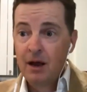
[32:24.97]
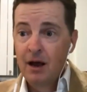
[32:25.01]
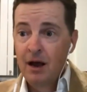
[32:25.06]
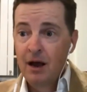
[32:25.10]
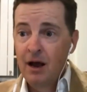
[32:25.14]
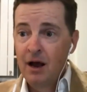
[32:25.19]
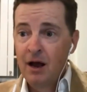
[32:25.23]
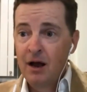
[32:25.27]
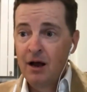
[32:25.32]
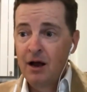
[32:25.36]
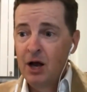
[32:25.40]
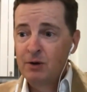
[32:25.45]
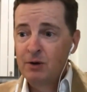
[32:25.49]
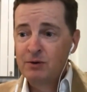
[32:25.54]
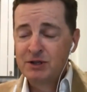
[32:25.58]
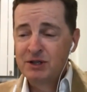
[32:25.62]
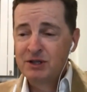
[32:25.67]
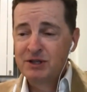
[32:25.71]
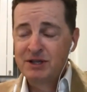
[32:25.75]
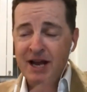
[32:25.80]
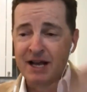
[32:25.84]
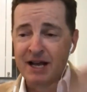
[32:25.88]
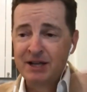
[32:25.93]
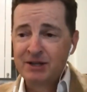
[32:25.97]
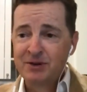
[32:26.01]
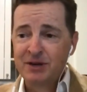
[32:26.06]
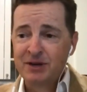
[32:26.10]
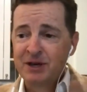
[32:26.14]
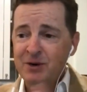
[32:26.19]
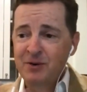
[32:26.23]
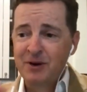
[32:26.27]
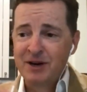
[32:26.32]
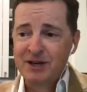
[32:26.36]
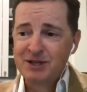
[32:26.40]
I was just
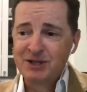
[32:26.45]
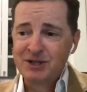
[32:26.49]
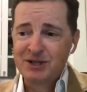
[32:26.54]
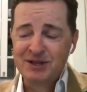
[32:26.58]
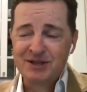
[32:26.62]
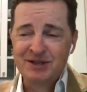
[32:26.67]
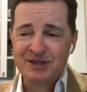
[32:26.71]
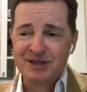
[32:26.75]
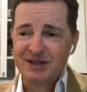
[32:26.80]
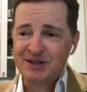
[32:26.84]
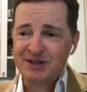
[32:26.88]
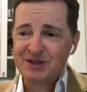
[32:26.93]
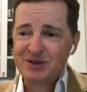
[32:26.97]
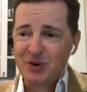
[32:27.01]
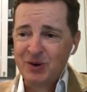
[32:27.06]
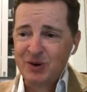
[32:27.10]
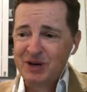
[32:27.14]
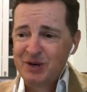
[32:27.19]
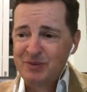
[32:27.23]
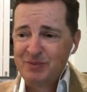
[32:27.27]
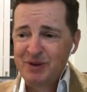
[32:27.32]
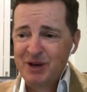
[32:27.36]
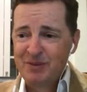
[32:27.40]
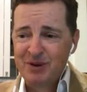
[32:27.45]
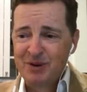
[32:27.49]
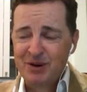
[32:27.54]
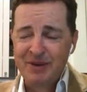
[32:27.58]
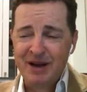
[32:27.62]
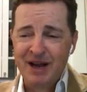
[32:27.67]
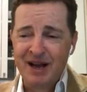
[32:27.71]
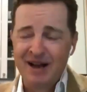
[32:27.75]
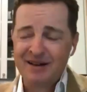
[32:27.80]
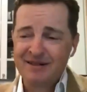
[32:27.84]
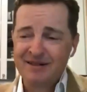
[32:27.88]
answering questions and talking to people
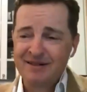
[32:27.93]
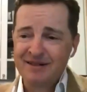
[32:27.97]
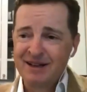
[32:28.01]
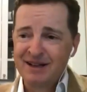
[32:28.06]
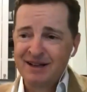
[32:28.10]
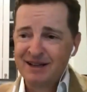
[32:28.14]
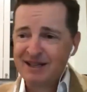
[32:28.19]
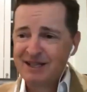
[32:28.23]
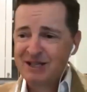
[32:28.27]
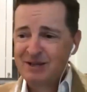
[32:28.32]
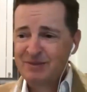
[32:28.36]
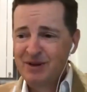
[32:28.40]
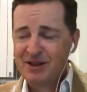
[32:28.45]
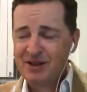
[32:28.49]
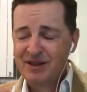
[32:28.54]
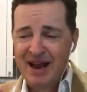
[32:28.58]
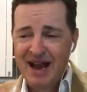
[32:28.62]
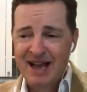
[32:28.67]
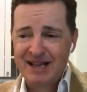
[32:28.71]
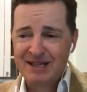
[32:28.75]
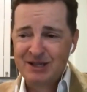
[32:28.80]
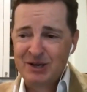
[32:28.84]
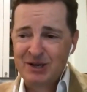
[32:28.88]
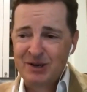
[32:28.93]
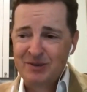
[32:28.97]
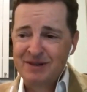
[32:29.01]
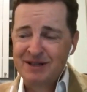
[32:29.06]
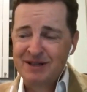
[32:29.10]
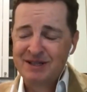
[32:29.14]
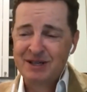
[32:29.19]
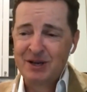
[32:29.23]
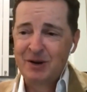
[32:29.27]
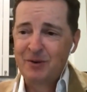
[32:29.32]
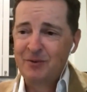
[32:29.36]
about Elizabeth and Ascham.
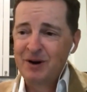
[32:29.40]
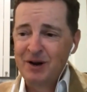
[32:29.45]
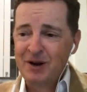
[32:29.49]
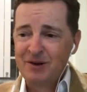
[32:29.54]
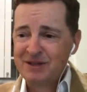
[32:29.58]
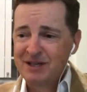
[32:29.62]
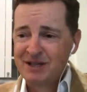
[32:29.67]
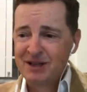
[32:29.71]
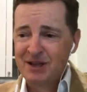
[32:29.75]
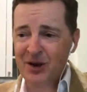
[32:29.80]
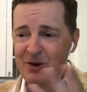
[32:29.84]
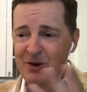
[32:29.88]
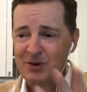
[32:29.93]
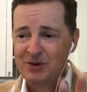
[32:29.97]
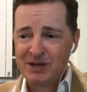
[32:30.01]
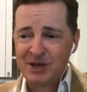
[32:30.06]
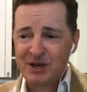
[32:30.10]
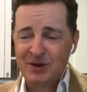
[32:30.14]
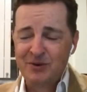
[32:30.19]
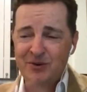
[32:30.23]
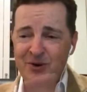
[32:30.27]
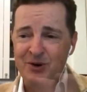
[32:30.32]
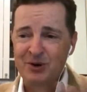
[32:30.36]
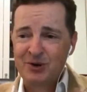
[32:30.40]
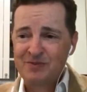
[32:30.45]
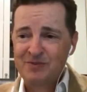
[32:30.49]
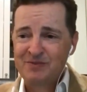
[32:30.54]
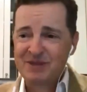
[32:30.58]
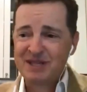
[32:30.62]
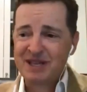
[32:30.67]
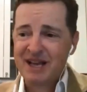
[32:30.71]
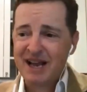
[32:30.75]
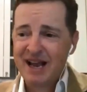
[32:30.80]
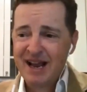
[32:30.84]
And so when I was in the hotel
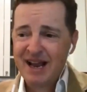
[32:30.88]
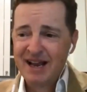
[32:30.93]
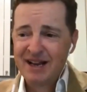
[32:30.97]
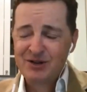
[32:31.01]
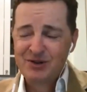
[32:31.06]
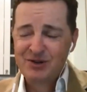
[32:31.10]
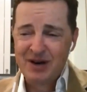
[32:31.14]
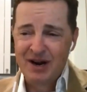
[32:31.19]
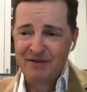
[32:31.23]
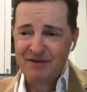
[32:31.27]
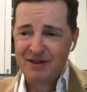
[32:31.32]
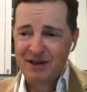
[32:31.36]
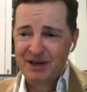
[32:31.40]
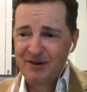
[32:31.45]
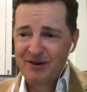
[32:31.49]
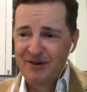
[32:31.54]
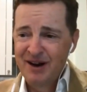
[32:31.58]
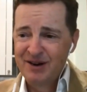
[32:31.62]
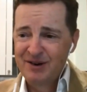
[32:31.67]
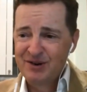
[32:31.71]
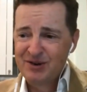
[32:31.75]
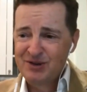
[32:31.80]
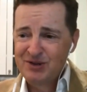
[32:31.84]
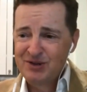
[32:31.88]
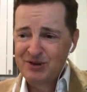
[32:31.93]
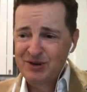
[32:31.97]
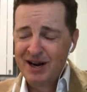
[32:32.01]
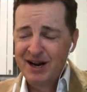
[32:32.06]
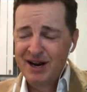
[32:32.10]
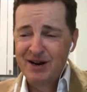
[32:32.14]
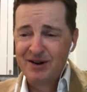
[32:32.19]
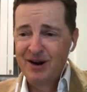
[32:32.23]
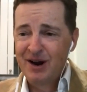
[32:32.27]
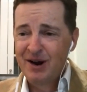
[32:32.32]
rooms traveling around
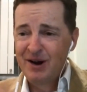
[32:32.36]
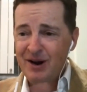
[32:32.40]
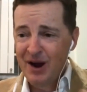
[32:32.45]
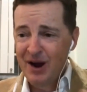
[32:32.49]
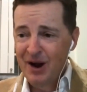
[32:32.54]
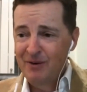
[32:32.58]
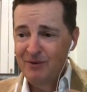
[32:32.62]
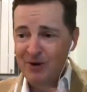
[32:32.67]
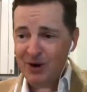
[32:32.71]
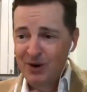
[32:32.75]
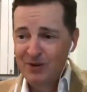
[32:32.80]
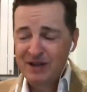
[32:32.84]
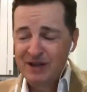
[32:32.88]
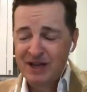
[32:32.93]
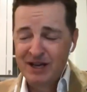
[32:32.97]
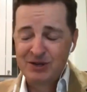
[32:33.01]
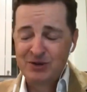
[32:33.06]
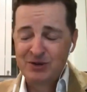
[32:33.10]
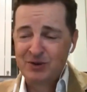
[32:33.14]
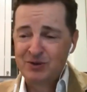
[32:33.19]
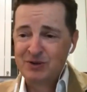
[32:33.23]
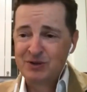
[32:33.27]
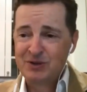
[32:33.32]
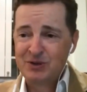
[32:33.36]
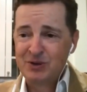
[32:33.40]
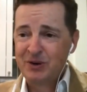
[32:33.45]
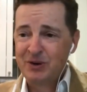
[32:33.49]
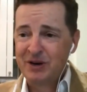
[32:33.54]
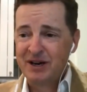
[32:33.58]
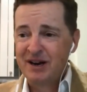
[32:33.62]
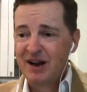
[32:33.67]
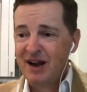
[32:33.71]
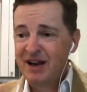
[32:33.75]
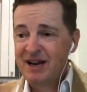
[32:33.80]
Australia, I wrote that short
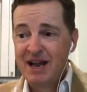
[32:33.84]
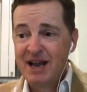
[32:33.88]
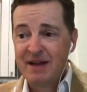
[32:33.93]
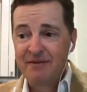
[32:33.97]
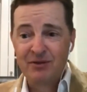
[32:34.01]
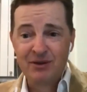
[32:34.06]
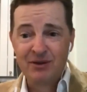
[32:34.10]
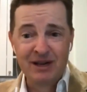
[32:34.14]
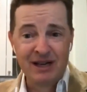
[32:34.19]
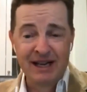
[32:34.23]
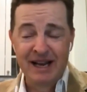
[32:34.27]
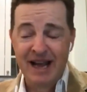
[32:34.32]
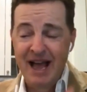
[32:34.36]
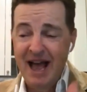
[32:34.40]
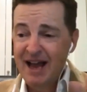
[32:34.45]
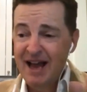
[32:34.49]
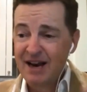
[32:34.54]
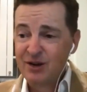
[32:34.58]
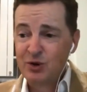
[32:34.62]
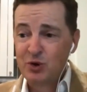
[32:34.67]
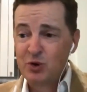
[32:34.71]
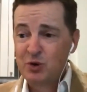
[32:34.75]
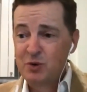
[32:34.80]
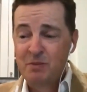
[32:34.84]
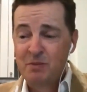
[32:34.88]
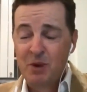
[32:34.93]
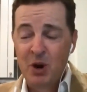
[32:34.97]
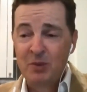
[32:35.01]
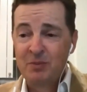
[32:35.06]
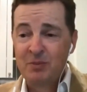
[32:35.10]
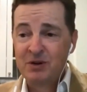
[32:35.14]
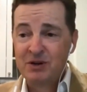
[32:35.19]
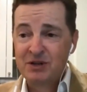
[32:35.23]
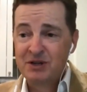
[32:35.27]
story and I never really had a good
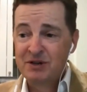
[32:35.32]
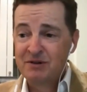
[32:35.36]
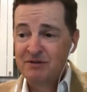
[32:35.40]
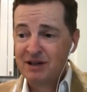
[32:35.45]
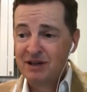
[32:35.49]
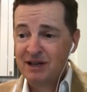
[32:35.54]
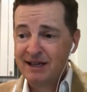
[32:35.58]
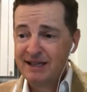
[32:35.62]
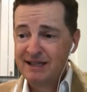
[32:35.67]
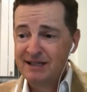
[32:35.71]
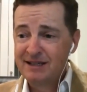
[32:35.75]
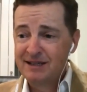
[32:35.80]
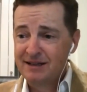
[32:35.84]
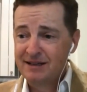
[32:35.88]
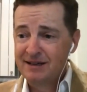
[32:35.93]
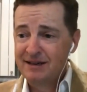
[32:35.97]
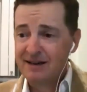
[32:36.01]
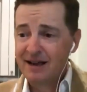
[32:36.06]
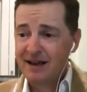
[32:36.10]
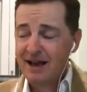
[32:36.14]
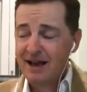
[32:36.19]
moment to release it.